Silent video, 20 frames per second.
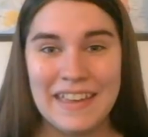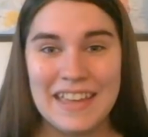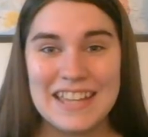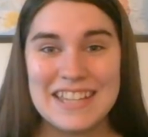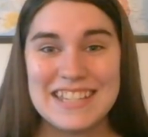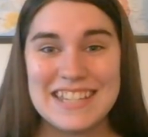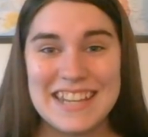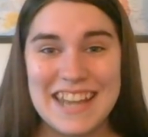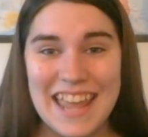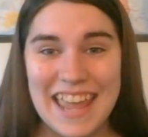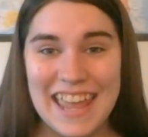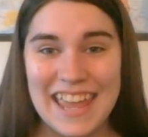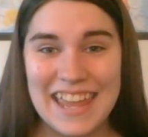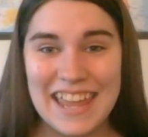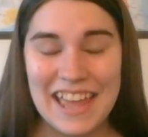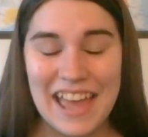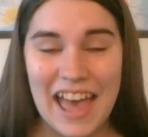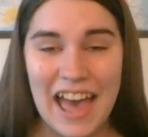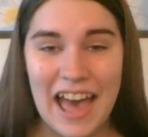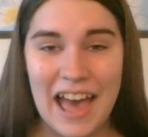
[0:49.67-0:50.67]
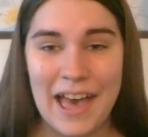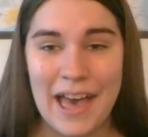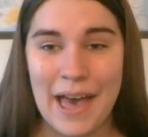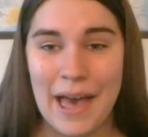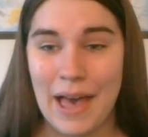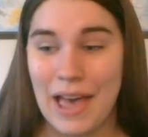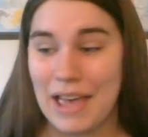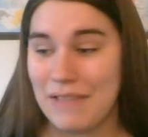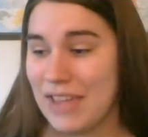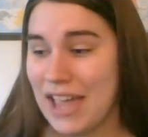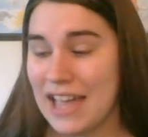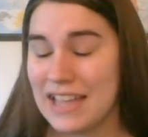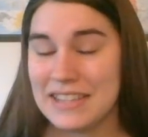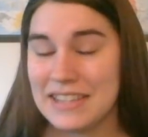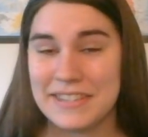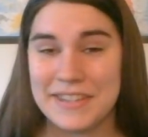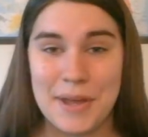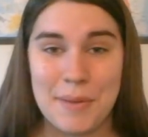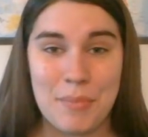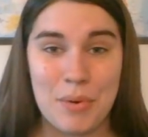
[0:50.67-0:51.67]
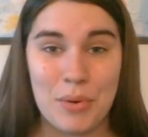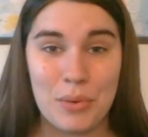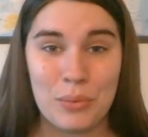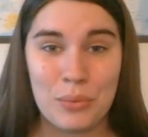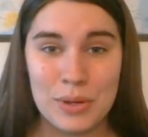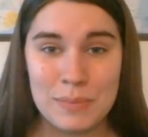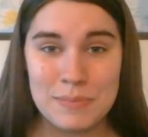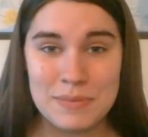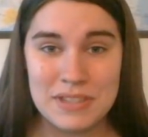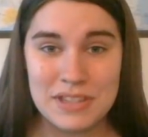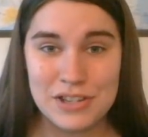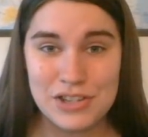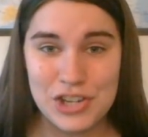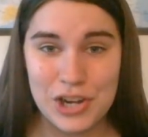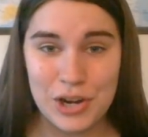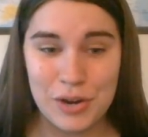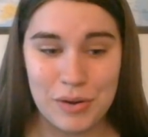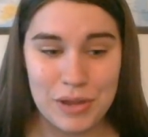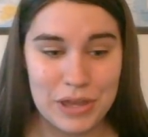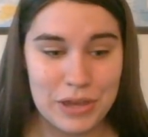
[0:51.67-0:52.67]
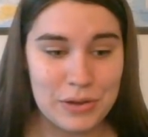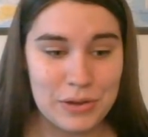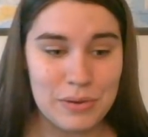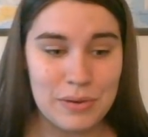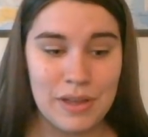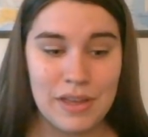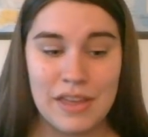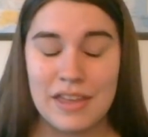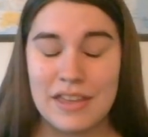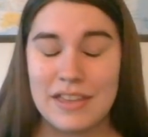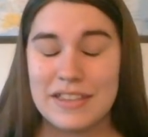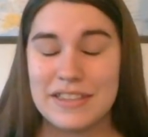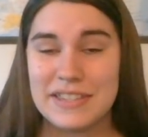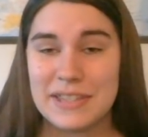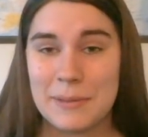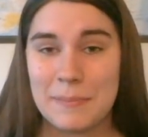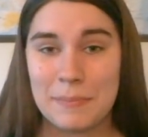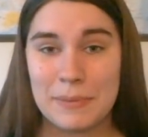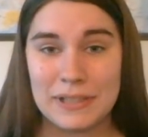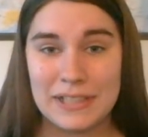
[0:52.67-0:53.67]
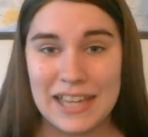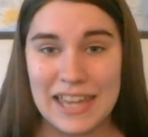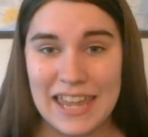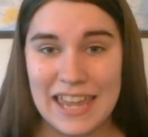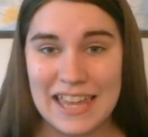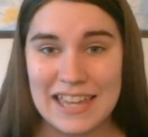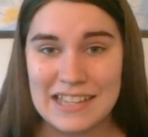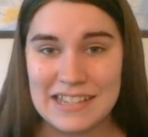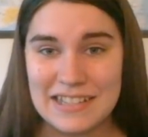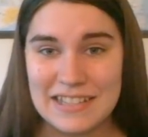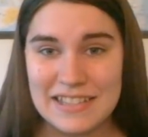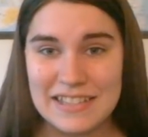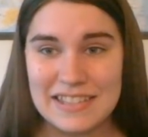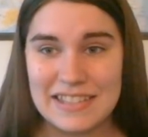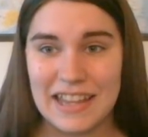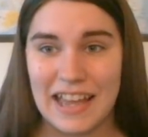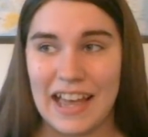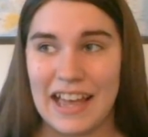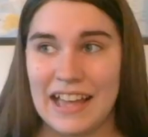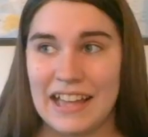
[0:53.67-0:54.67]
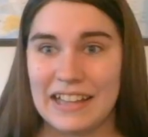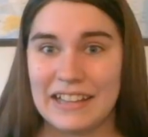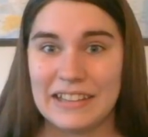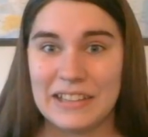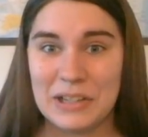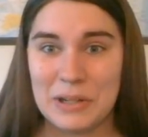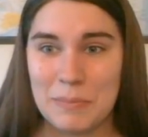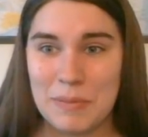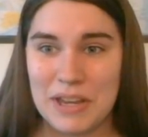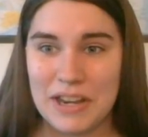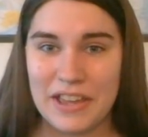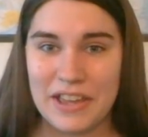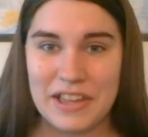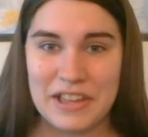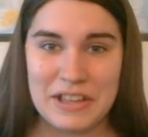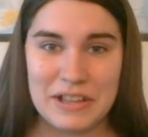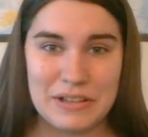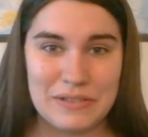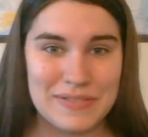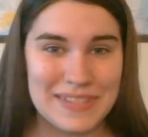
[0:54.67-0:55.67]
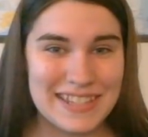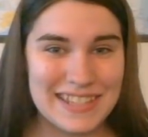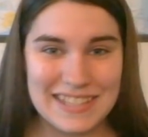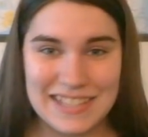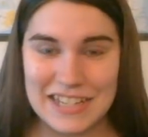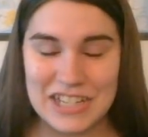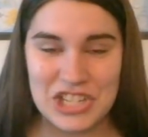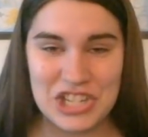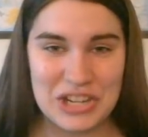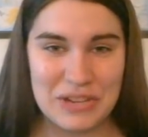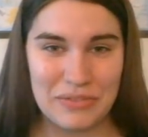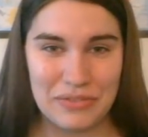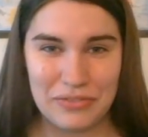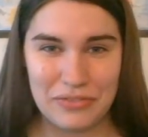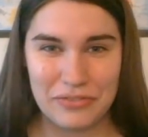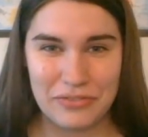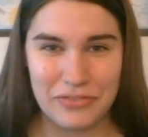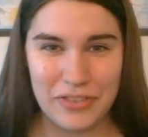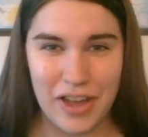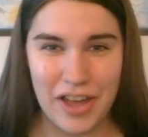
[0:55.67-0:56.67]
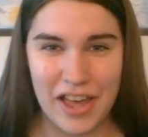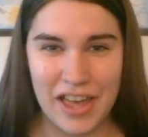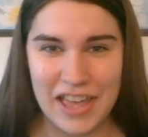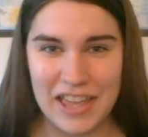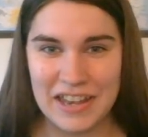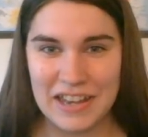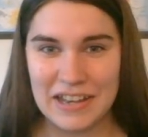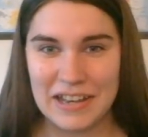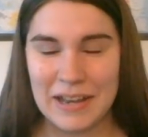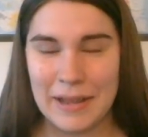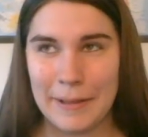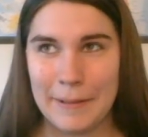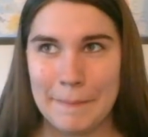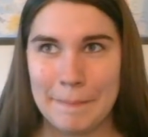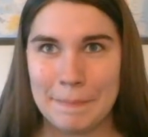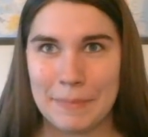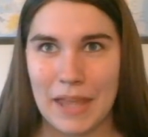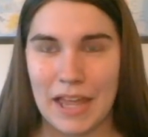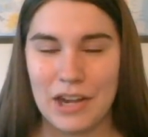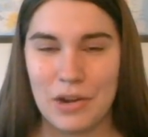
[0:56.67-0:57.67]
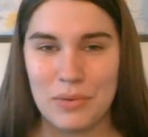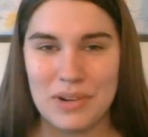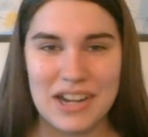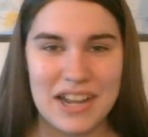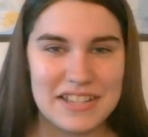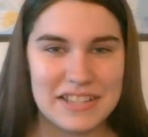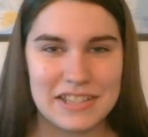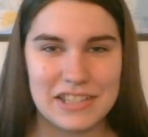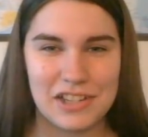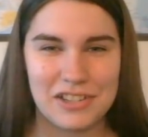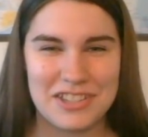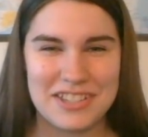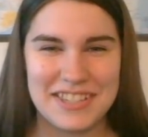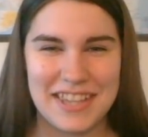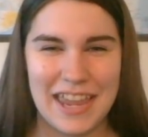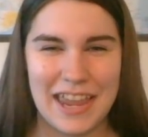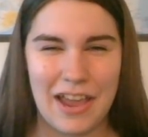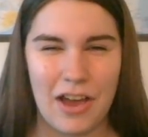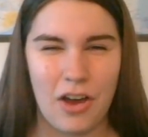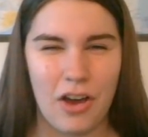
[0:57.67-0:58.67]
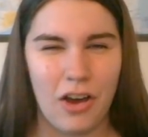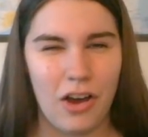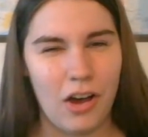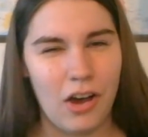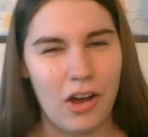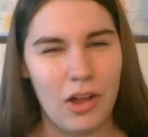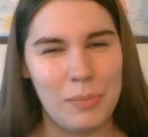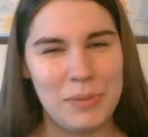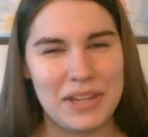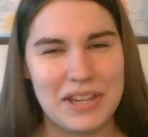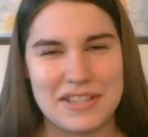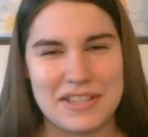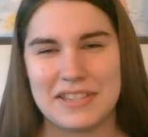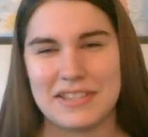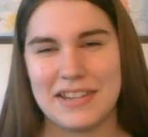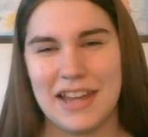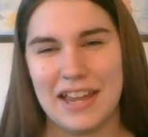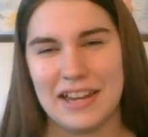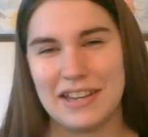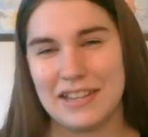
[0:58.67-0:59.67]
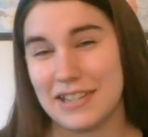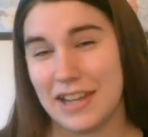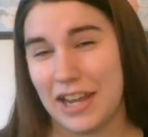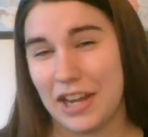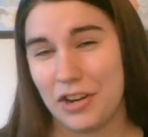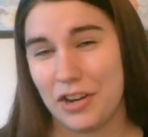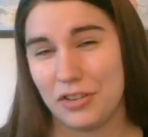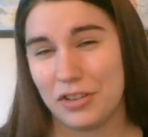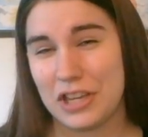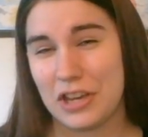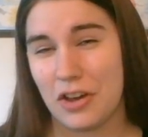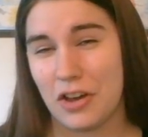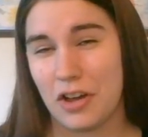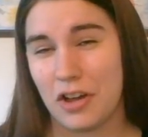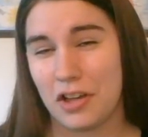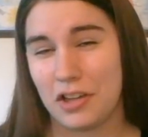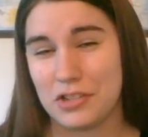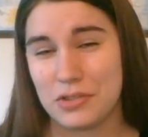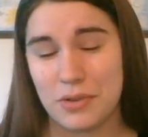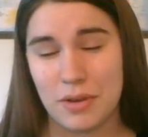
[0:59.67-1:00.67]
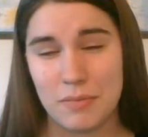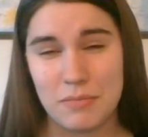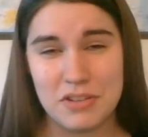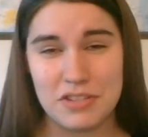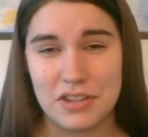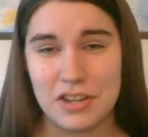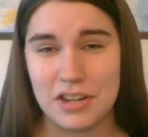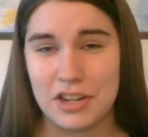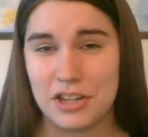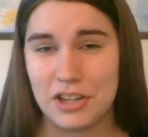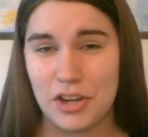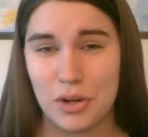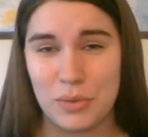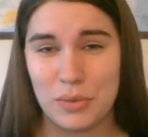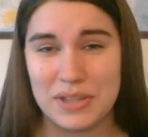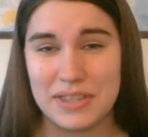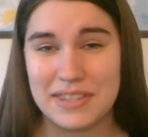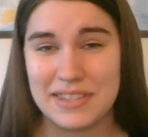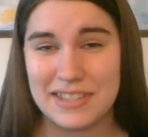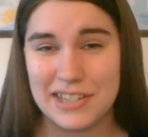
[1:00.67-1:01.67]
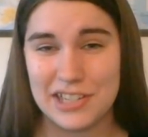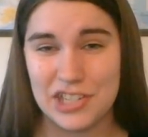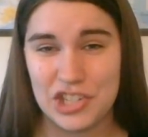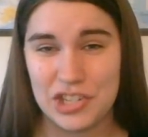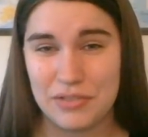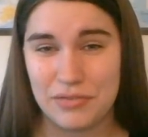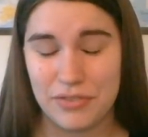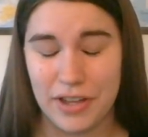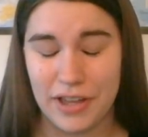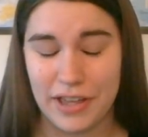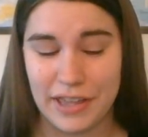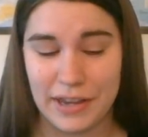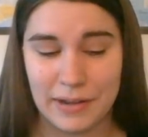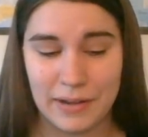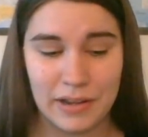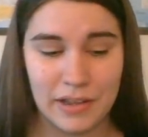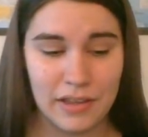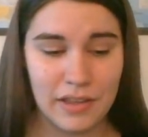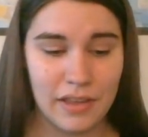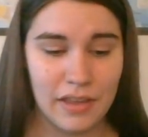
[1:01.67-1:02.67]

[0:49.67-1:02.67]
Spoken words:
Today I've got some whips to show you, some plans, a little bit of stitchy fun. I don't necessarily say haul because it's not entirely haul, so I'm just going to go with stitchy fun.